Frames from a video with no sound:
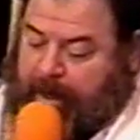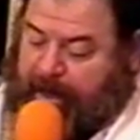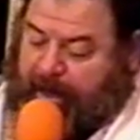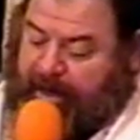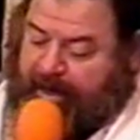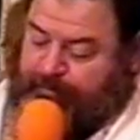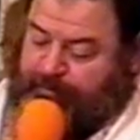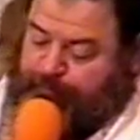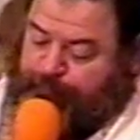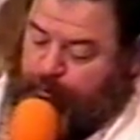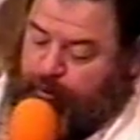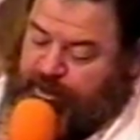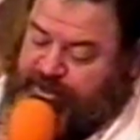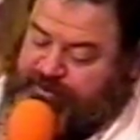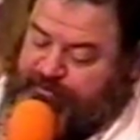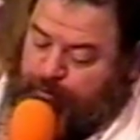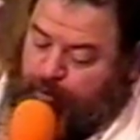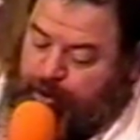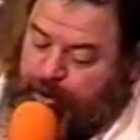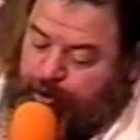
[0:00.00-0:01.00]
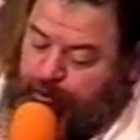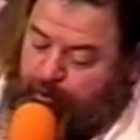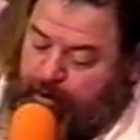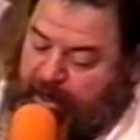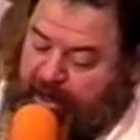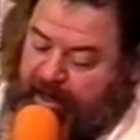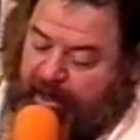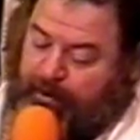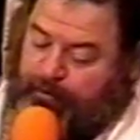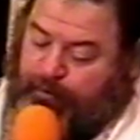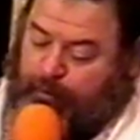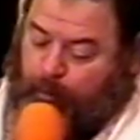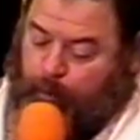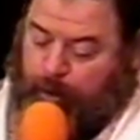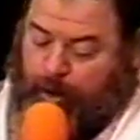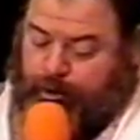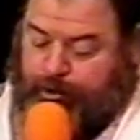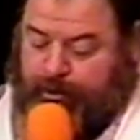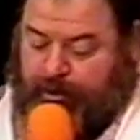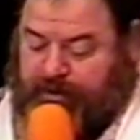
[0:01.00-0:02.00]
I am the voice of one crying in the
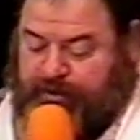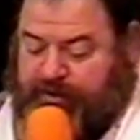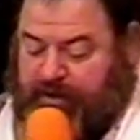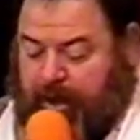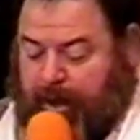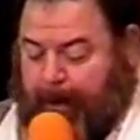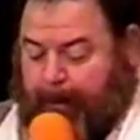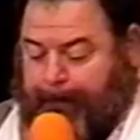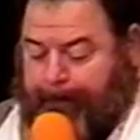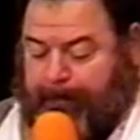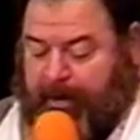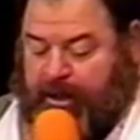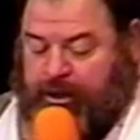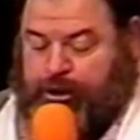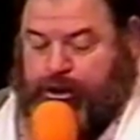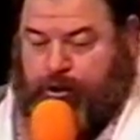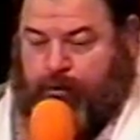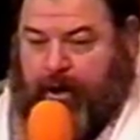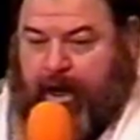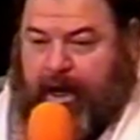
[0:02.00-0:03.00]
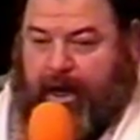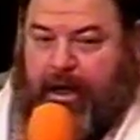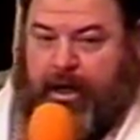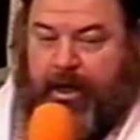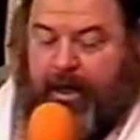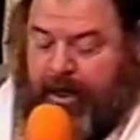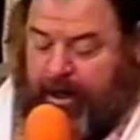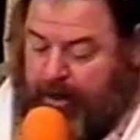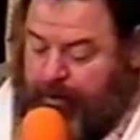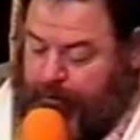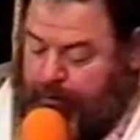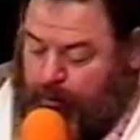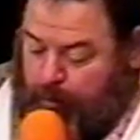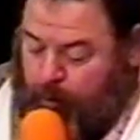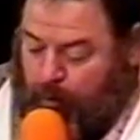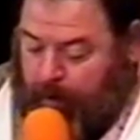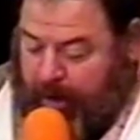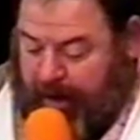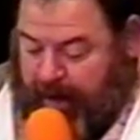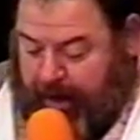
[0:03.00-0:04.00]
wilderness, make straight in the
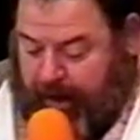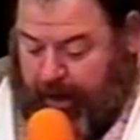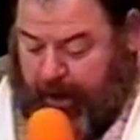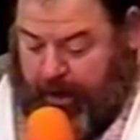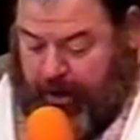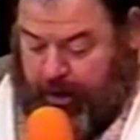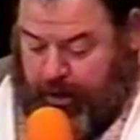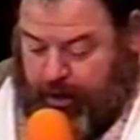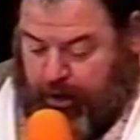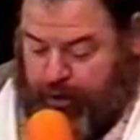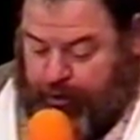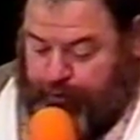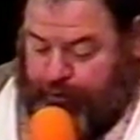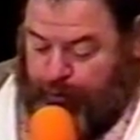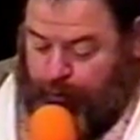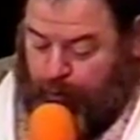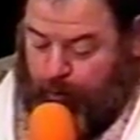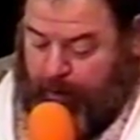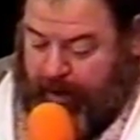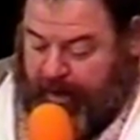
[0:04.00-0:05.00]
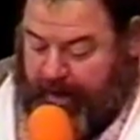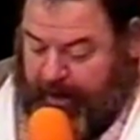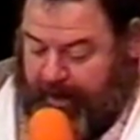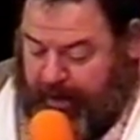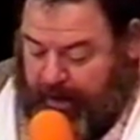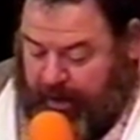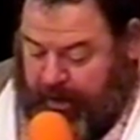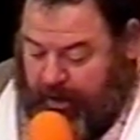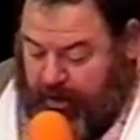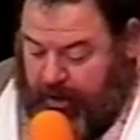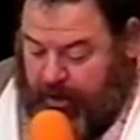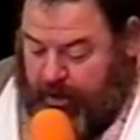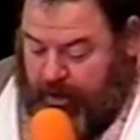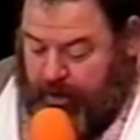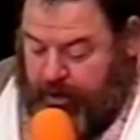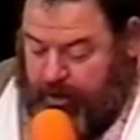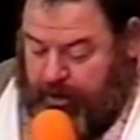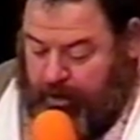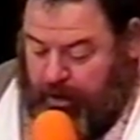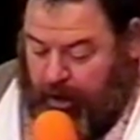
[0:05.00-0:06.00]
way, the way
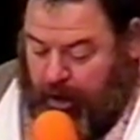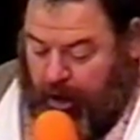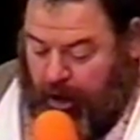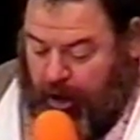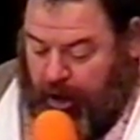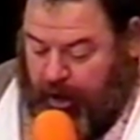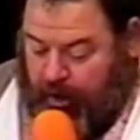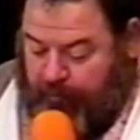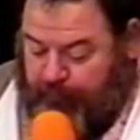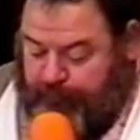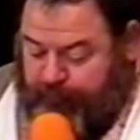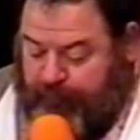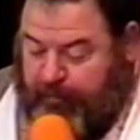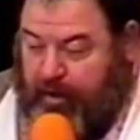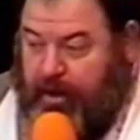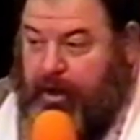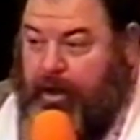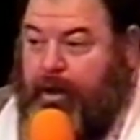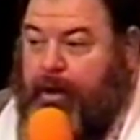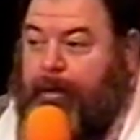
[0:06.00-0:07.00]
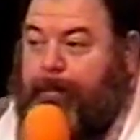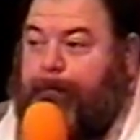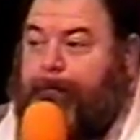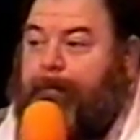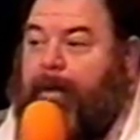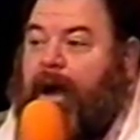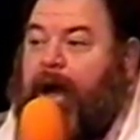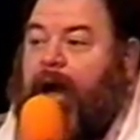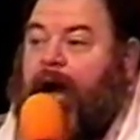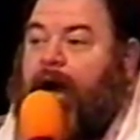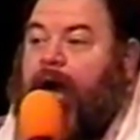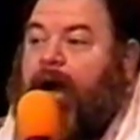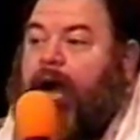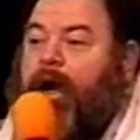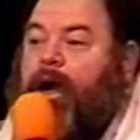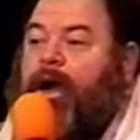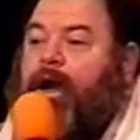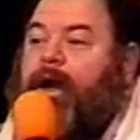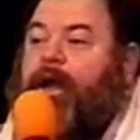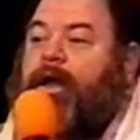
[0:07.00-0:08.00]
of
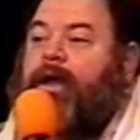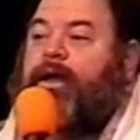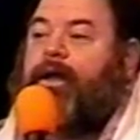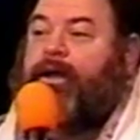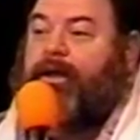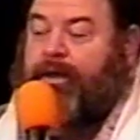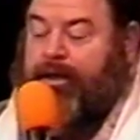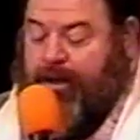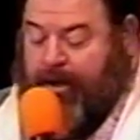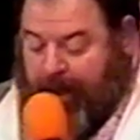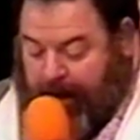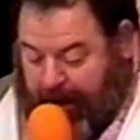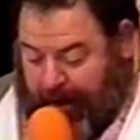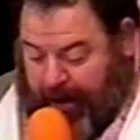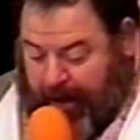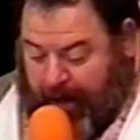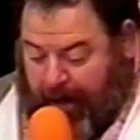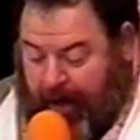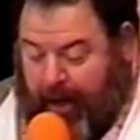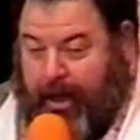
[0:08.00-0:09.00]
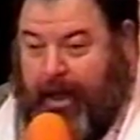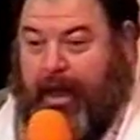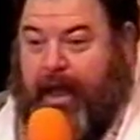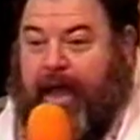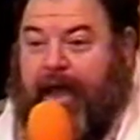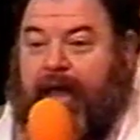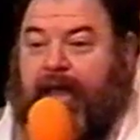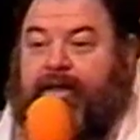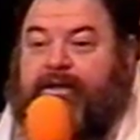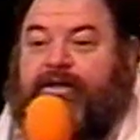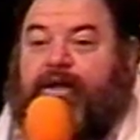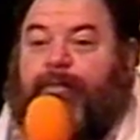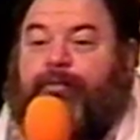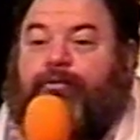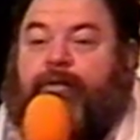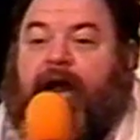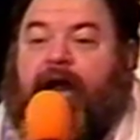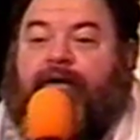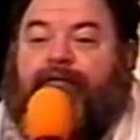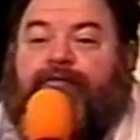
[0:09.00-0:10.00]
Mar Yah, as the
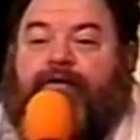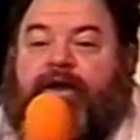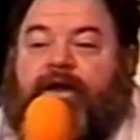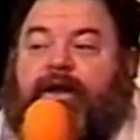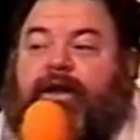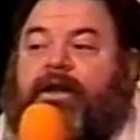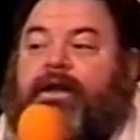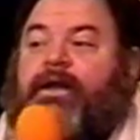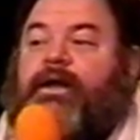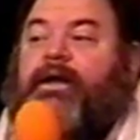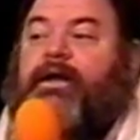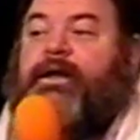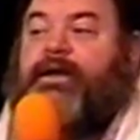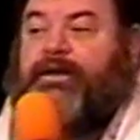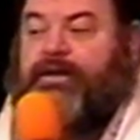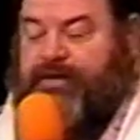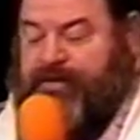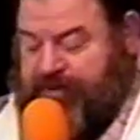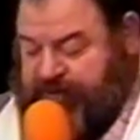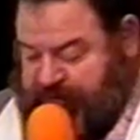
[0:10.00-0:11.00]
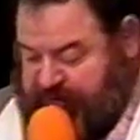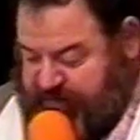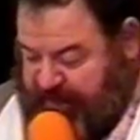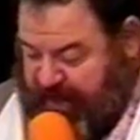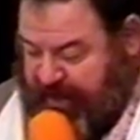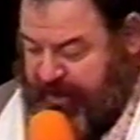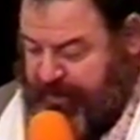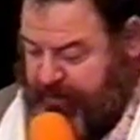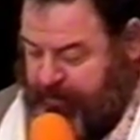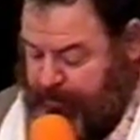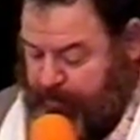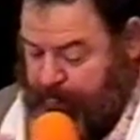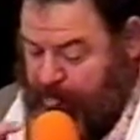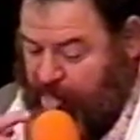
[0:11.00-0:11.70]
prophet said.